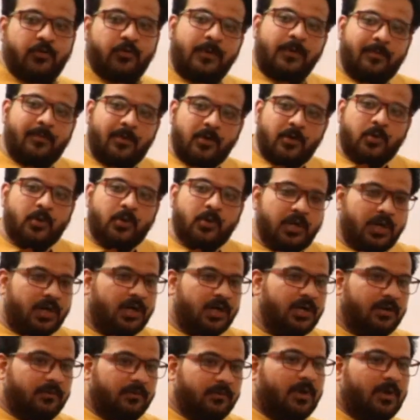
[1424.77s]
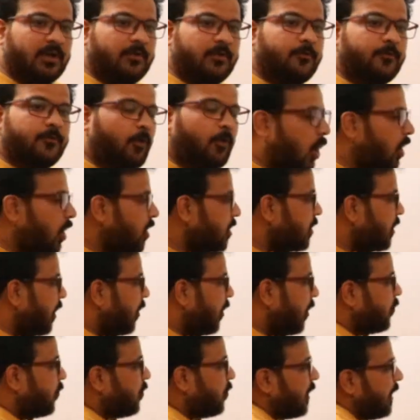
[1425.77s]
able to learn. But for
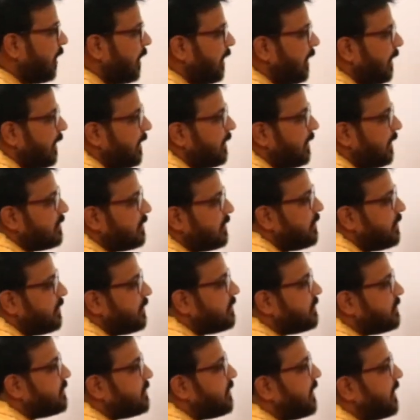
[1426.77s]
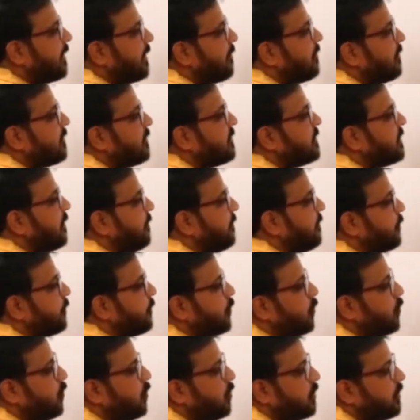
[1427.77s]
now, let us restrict ourselves
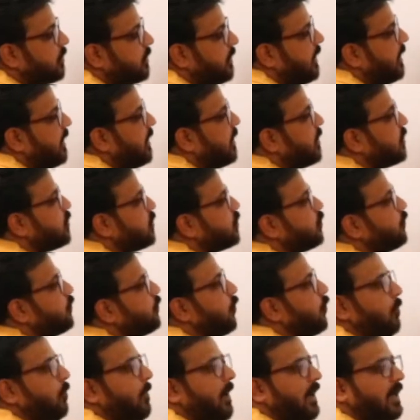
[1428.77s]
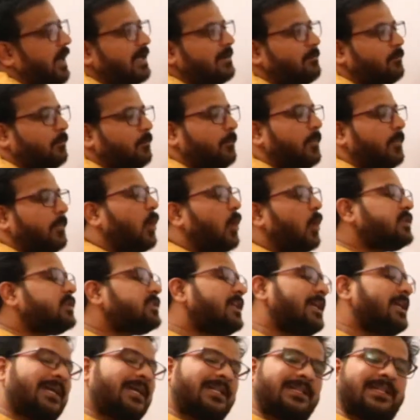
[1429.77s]
to 3 raised to 4 because
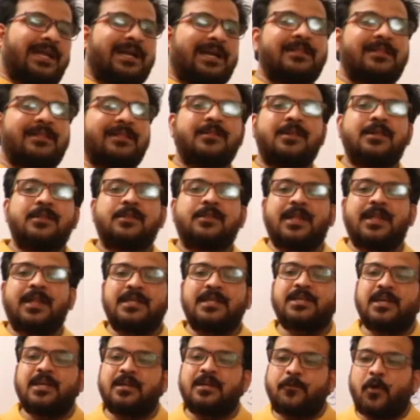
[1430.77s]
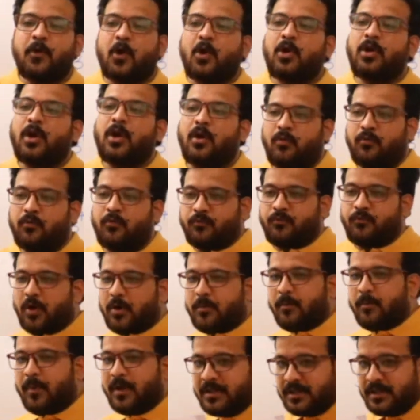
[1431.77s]
that is essential for now.
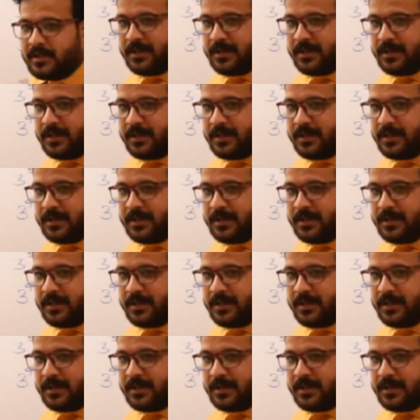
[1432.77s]
For this